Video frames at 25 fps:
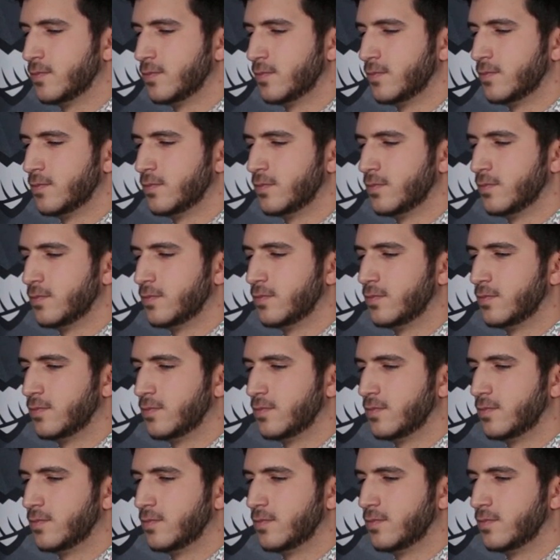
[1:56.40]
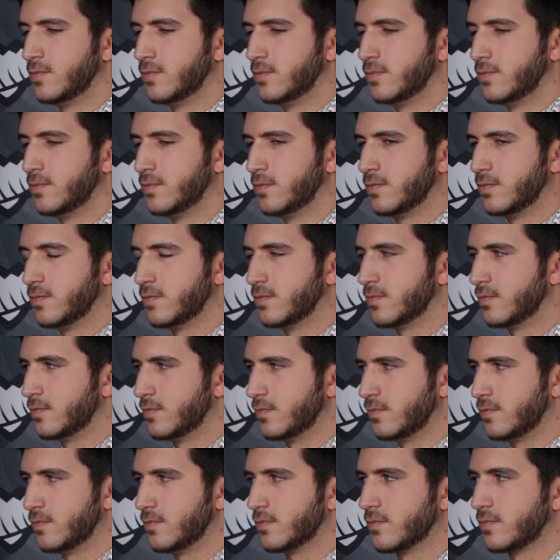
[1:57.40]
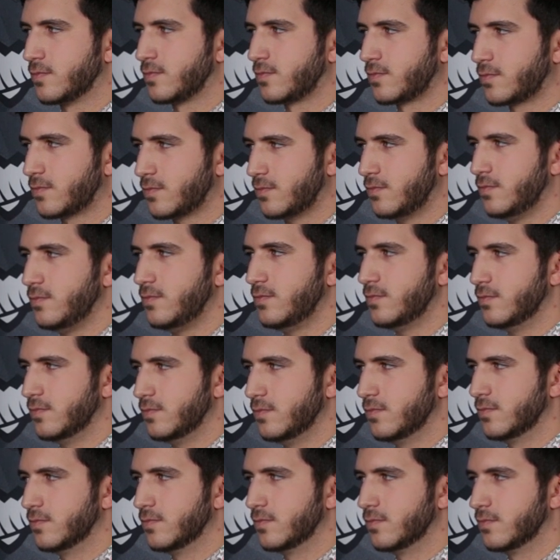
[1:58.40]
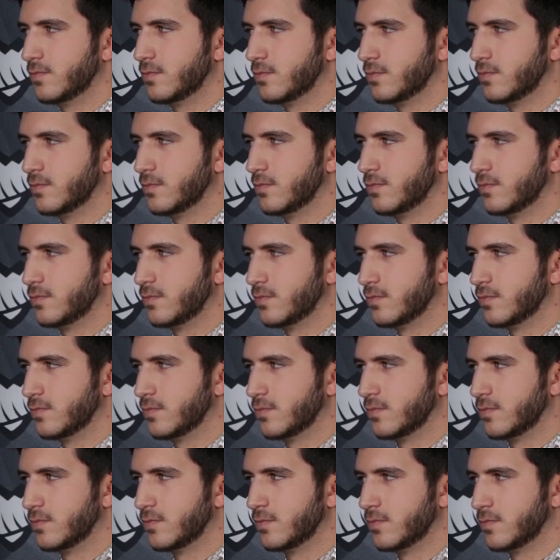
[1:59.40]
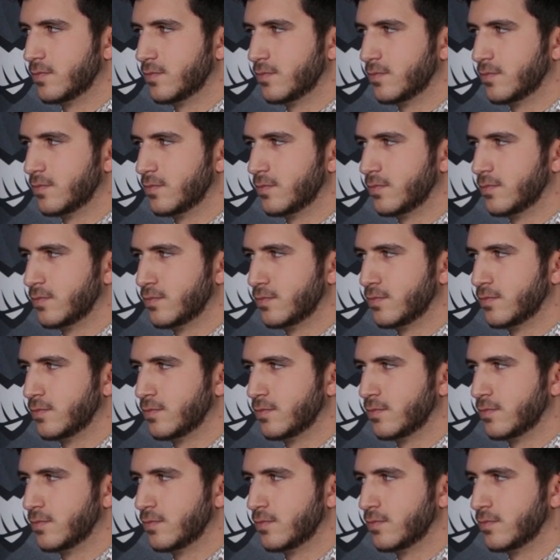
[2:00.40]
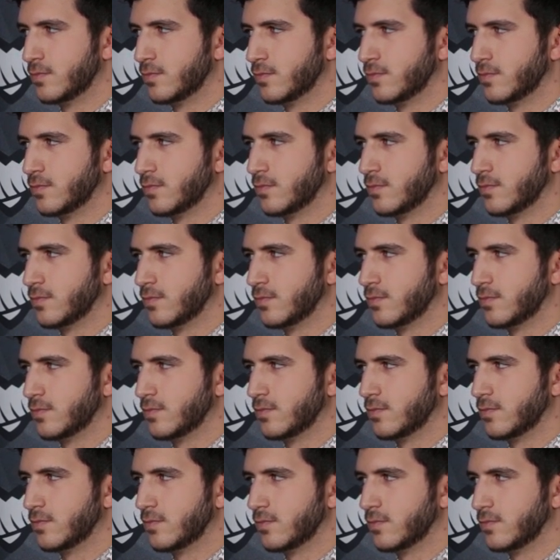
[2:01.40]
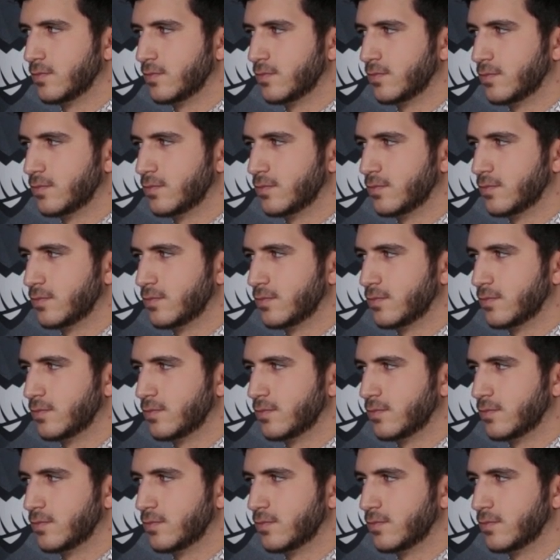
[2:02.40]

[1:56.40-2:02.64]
The person shown says nothing.